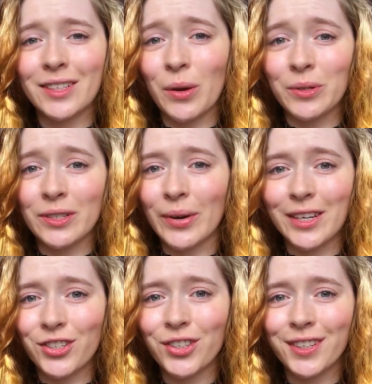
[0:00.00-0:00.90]
So
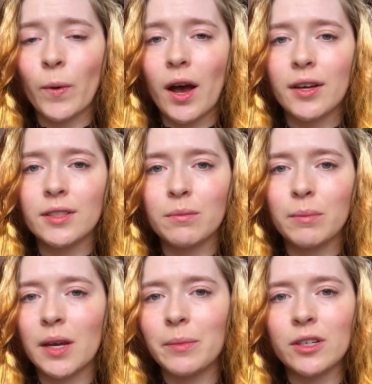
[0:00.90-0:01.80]
strange. But
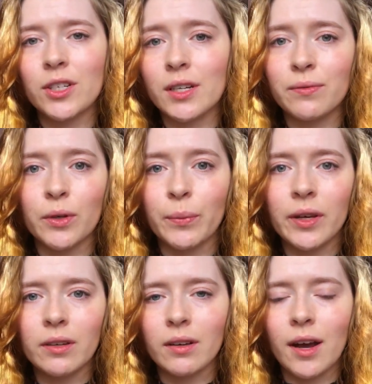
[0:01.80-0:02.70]
maybe just for
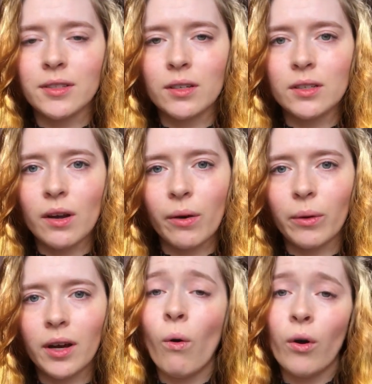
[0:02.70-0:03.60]
me, I don't know.
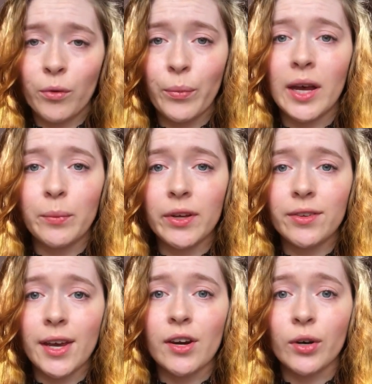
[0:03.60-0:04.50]
Or maybe
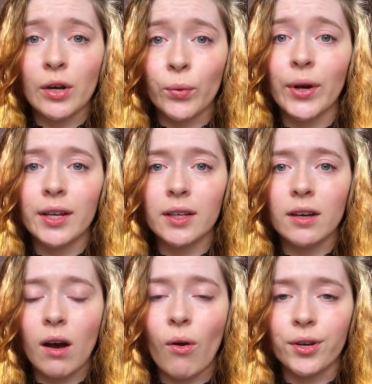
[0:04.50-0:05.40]
they're
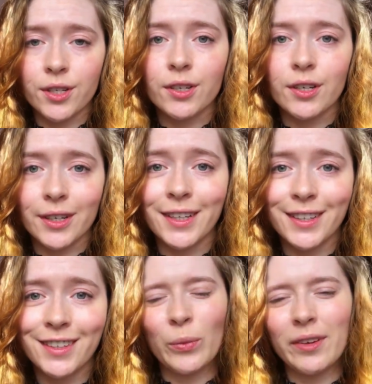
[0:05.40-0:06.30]
really ordinary,
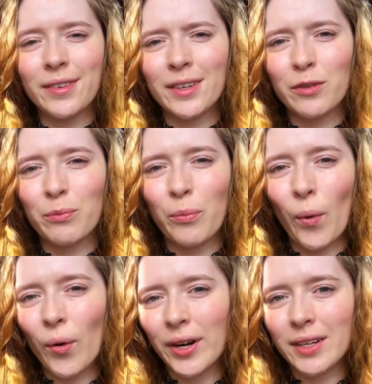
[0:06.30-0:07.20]
with a
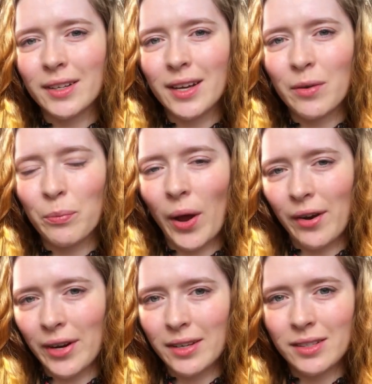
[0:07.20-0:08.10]
boring
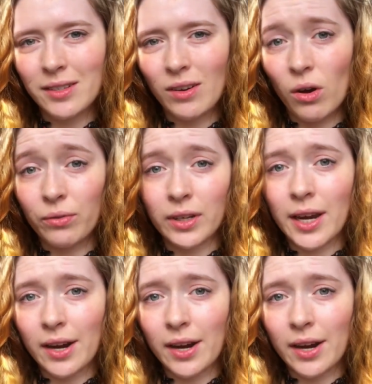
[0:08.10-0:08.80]
appearance of a